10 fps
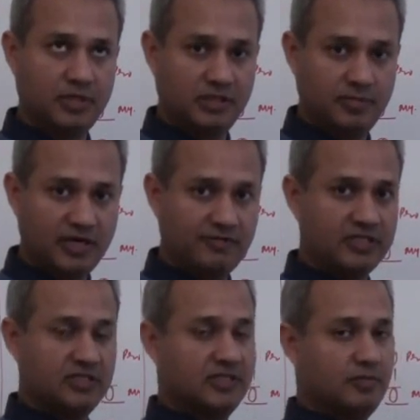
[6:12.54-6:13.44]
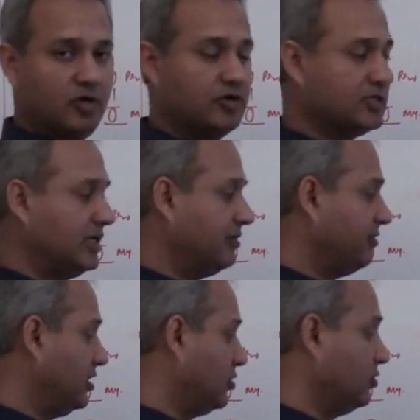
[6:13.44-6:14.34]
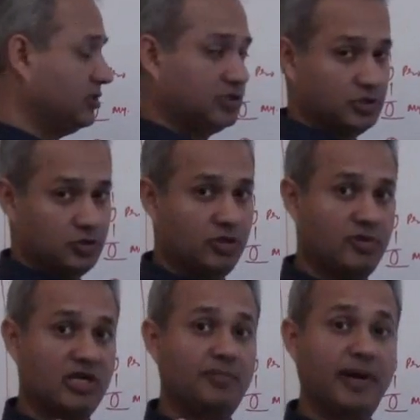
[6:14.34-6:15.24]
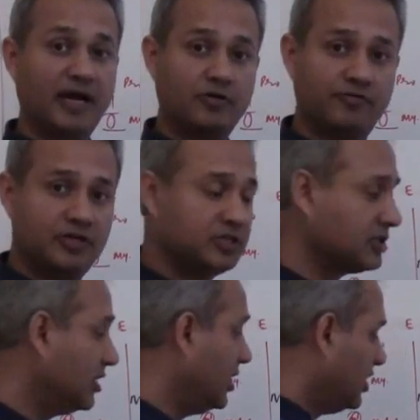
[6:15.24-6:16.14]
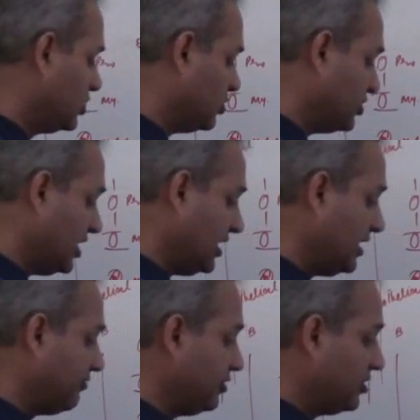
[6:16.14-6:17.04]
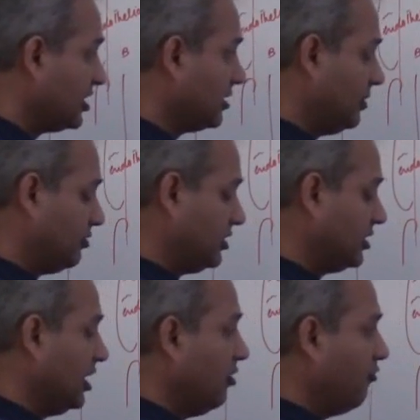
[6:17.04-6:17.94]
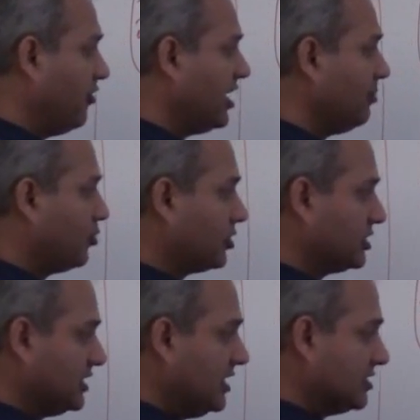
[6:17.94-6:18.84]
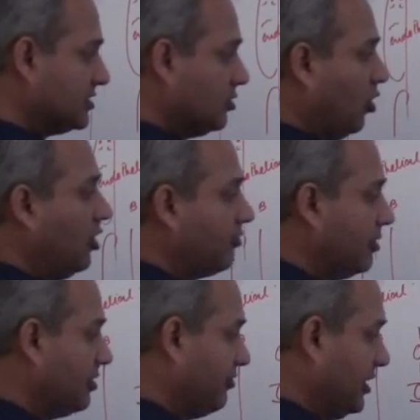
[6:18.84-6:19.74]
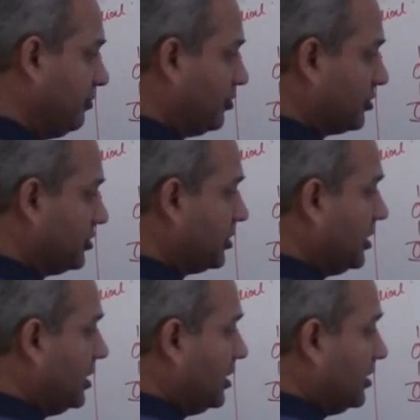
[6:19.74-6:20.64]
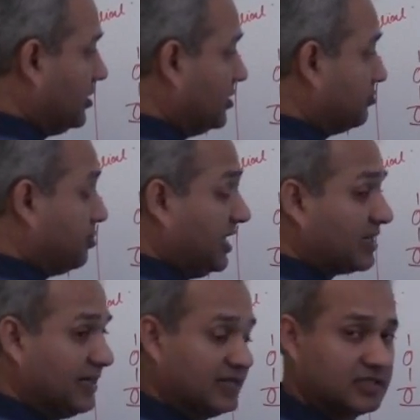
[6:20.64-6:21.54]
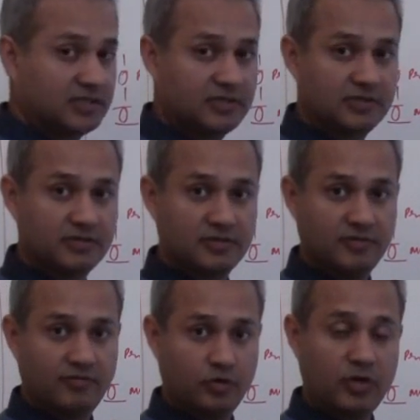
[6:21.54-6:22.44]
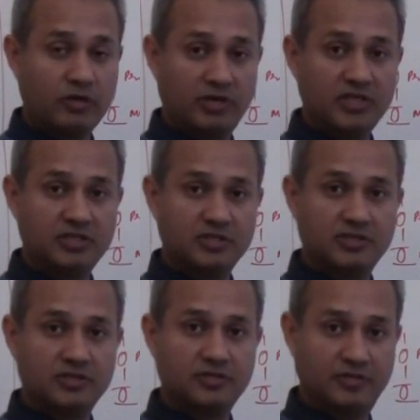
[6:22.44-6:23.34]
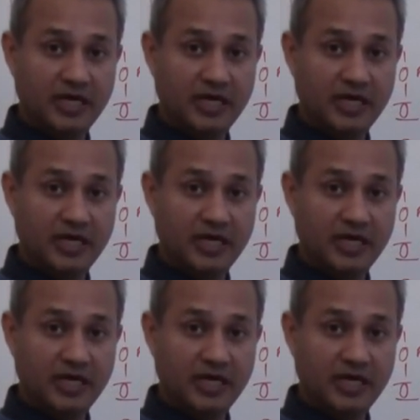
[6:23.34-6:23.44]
in the blood vessels, they're monocyte. When they go in the tissue, they become macrophages. So really, if you think about it, very important cells. All of them are very important. Platelets for coagulations,